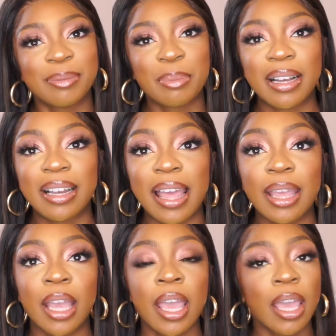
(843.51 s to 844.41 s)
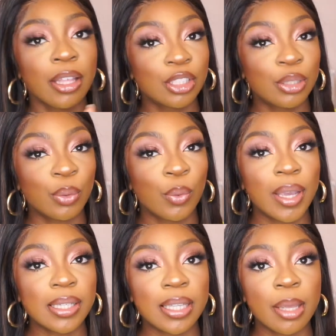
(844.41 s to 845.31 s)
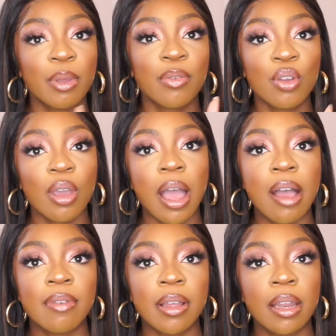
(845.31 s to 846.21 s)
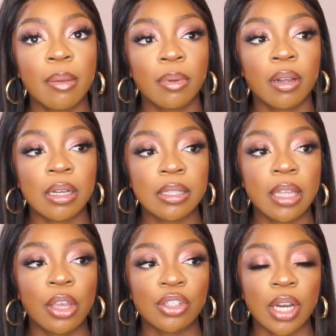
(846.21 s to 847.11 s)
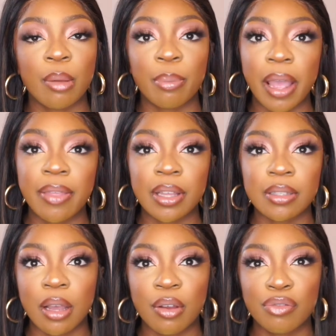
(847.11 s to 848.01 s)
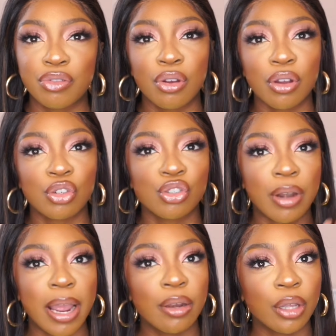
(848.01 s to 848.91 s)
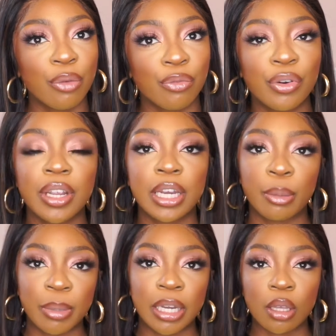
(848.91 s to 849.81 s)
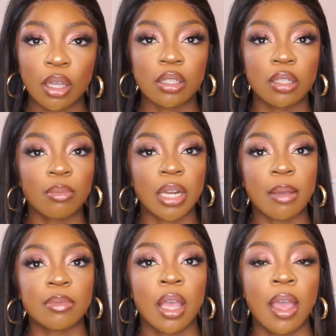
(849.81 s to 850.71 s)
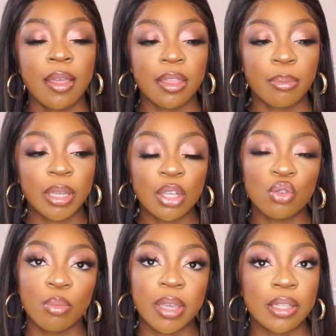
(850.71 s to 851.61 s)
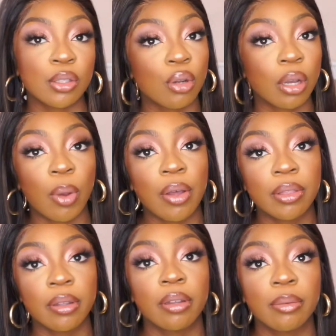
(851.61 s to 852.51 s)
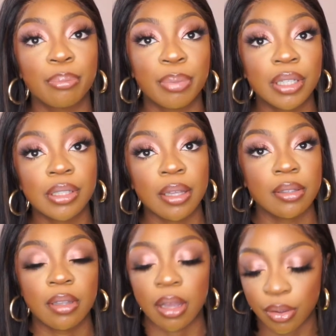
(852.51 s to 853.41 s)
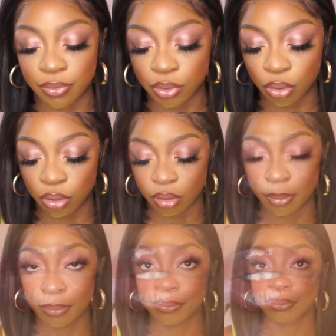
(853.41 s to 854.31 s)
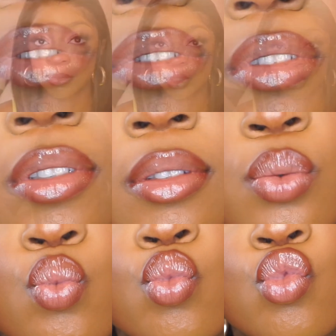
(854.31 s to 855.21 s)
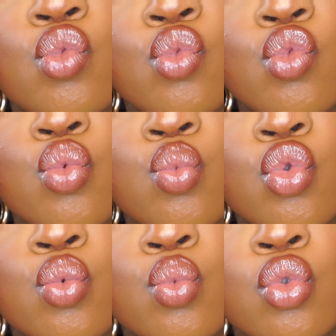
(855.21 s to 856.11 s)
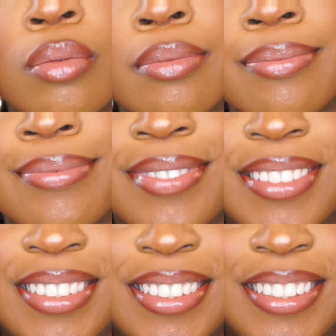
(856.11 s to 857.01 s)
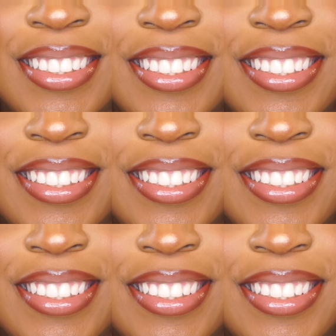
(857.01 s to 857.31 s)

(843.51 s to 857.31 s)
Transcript: But like, quick tip, if you have a lip gloss that you're trying to buy that's out of stock, try looking for it in a mini, because sometimes the minis will be in stock while the big sizes are out of stock. Hold up, we can function.